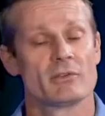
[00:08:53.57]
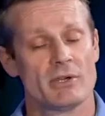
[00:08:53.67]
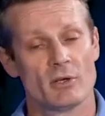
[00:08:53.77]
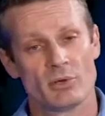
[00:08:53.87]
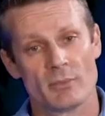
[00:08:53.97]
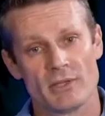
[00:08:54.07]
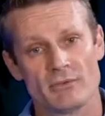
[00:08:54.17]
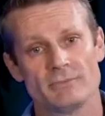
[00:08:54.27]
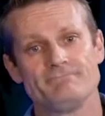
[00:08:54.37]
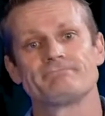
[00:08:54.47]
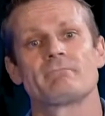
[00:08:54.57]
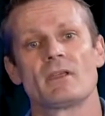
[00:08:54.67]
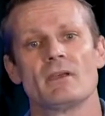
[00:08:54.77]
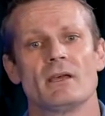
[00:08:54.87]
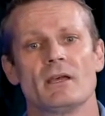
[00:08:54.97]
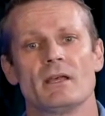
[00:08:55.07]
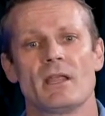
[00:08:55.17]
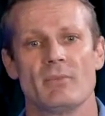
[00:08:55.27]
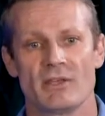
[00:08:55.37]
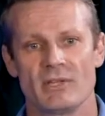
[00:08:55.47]
rental properties,
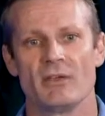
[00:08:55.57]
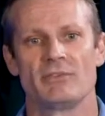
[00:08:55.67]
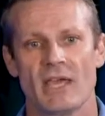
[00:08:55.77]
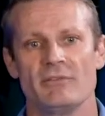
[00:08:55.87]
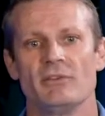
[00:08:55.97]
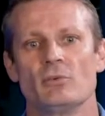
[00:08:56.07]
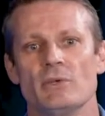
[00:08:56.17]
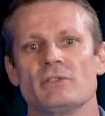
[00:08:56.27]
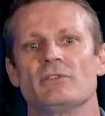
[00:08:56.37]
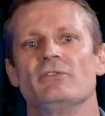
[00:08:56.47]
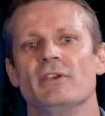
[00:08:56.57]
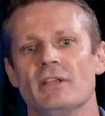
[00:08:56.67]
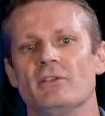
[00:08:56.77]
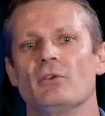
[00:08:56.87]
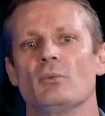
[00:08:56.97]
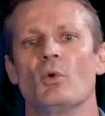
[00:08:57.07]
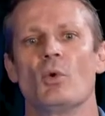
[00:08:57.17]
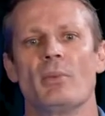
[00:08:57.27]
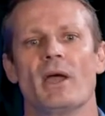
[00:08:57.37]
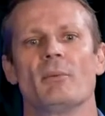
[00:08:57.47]
they must have safety switches fitted to
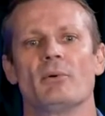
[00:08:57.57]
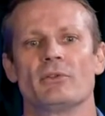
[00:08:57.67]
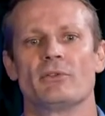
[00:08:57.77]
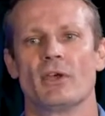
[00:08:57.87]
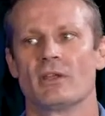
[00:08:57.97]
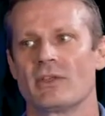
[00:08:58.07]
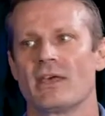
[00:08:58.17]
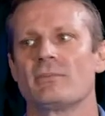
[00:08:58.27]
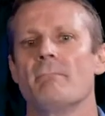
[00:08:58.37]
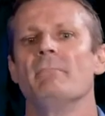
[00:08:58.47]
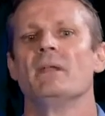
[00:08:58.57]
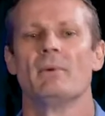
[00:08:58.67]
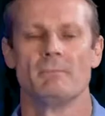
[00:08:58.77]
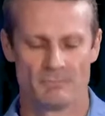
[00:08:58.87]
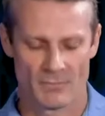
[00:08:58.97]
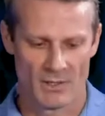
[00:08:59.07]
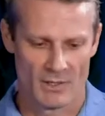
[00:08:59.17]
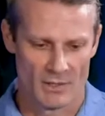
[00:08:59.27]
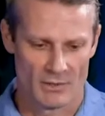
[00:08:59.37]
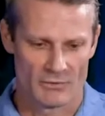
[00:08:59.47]
all power point circuits as a minimum.
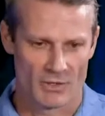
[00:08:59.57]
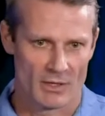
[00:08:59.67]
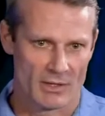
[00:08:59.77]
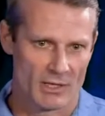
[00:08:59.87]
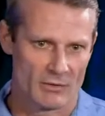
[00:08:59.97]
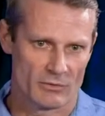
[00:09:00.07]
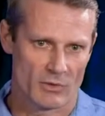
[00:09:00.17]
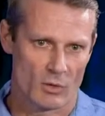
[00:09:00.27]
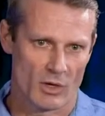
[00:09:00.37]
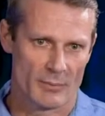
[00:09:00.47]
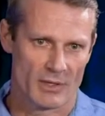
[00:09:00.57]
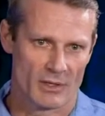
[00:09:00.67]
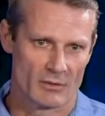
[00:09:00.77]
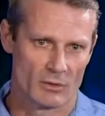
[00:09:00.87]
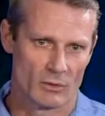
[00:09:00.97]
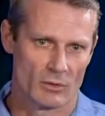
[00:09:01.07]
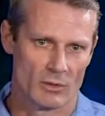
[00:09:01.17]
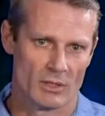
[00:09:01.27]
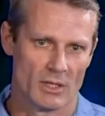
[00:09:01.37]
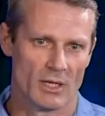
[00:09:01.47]
So that is a requirement under
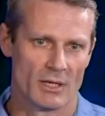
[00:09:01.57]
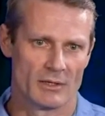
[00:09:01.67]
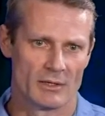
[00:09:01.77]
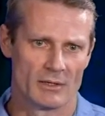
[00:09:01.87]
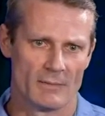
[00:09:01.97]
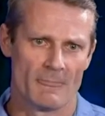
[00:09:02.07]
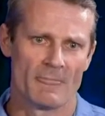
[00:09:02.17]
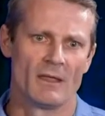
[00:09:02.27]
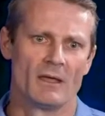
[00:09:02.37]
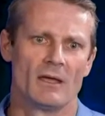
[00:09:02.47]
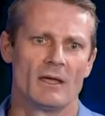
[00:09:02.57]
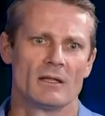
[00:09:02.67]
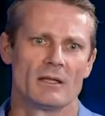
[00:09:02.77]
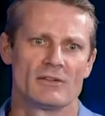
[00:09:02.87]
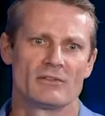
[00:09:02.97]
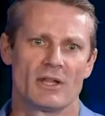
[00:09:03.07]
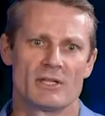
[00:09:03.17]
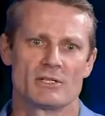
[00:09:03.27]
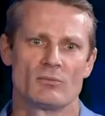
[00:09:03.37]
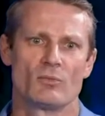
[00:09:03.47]
law, under
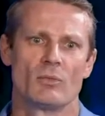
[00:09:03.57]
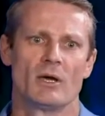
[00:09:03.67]
legislation,